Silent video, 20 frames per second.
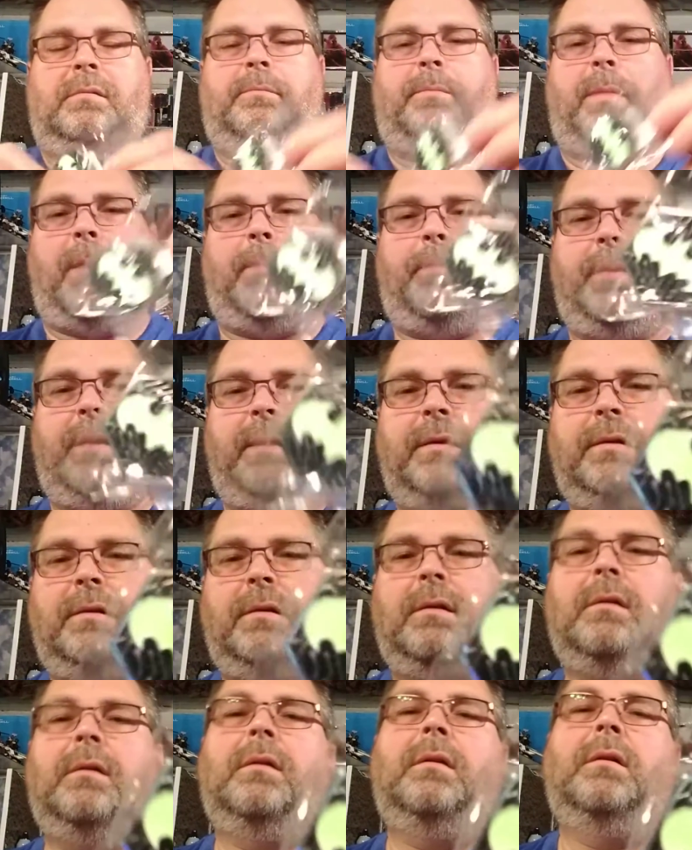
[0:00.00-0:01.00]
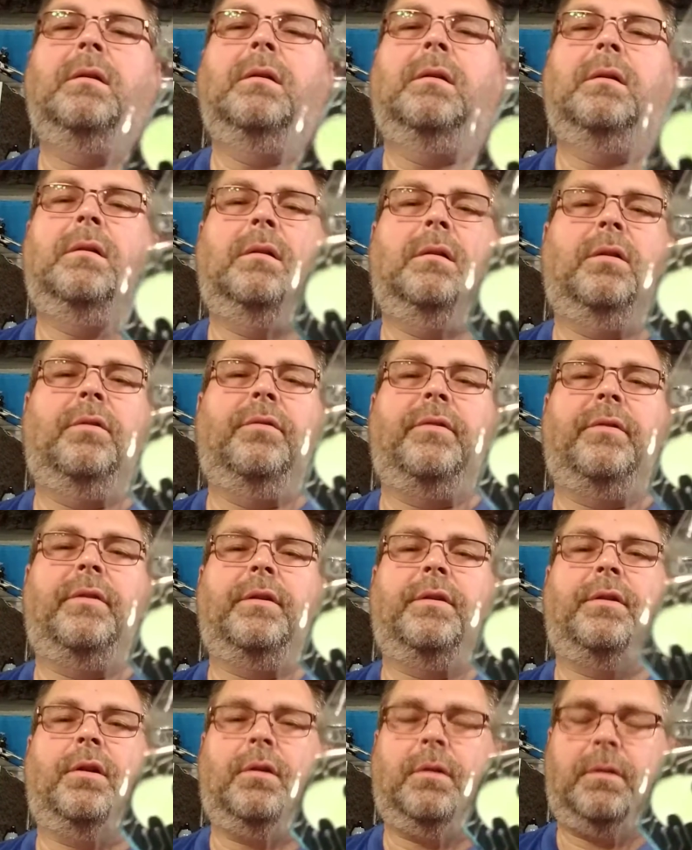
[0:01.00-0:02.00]
bat pin, glows in
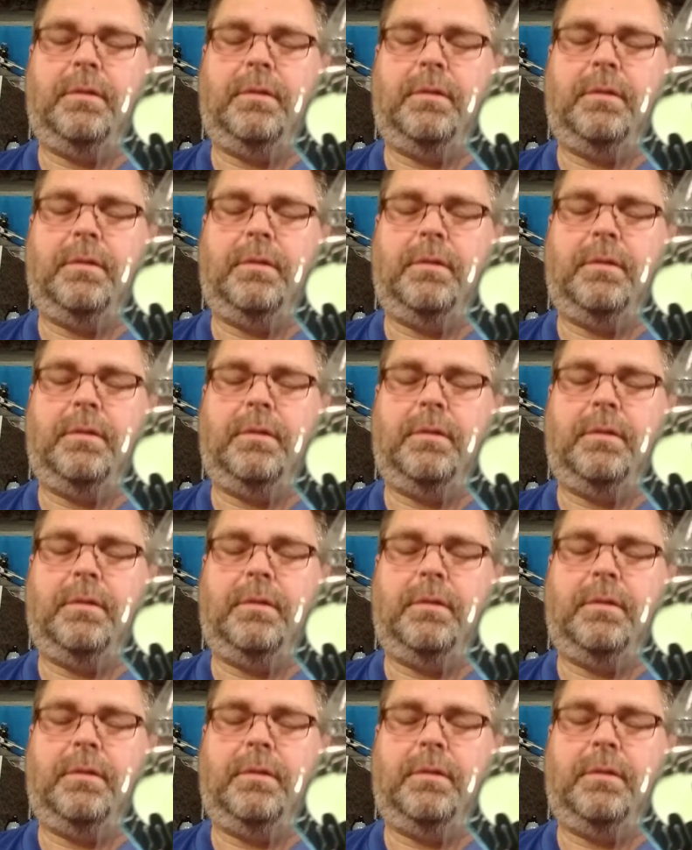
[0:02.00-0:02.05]
the dark.